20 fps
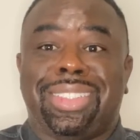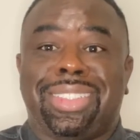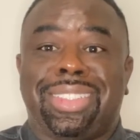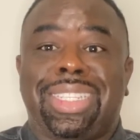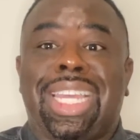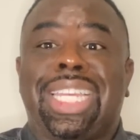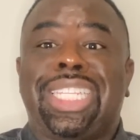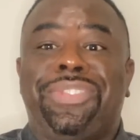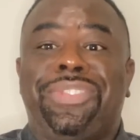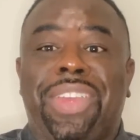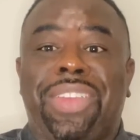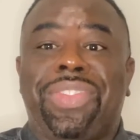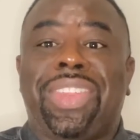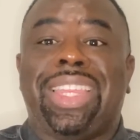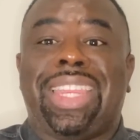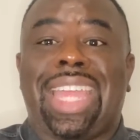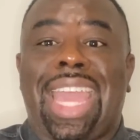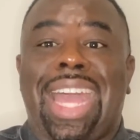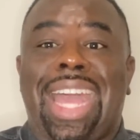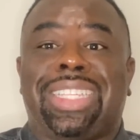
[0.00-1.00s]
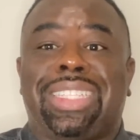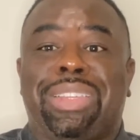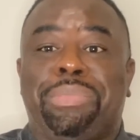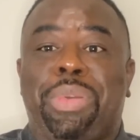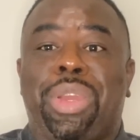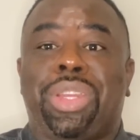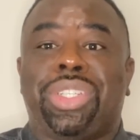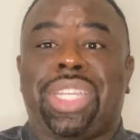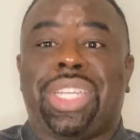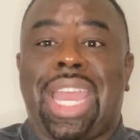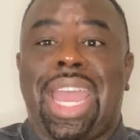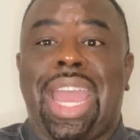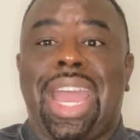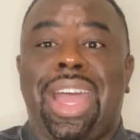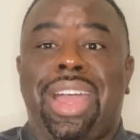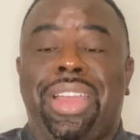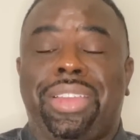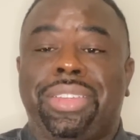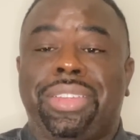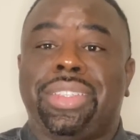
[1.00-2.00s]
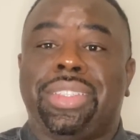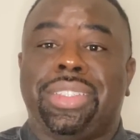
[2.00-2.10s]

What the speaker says: that's $50,000 per child,